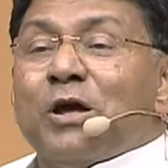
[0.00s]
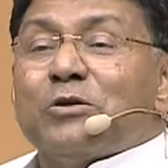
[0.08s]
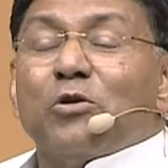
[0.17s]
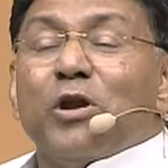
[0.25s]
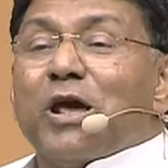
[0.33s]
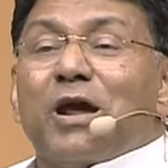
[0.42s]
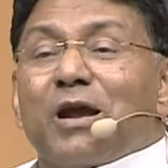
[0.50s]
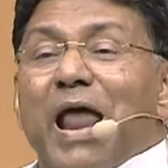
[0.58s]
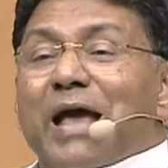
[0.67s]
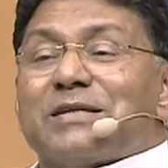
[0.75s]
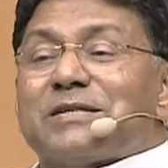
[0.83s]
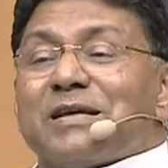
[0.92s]
to
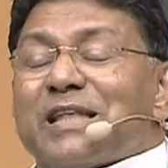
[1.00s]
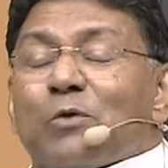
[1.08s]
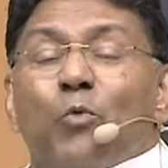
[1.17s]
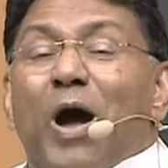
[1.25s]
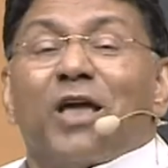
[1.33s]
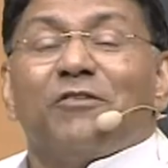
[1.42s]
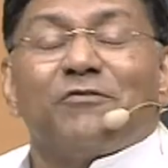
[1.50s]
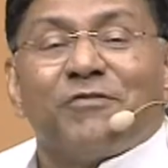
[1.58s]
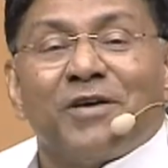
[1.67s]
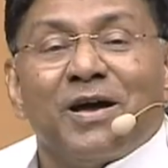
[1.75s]
neglect the wife.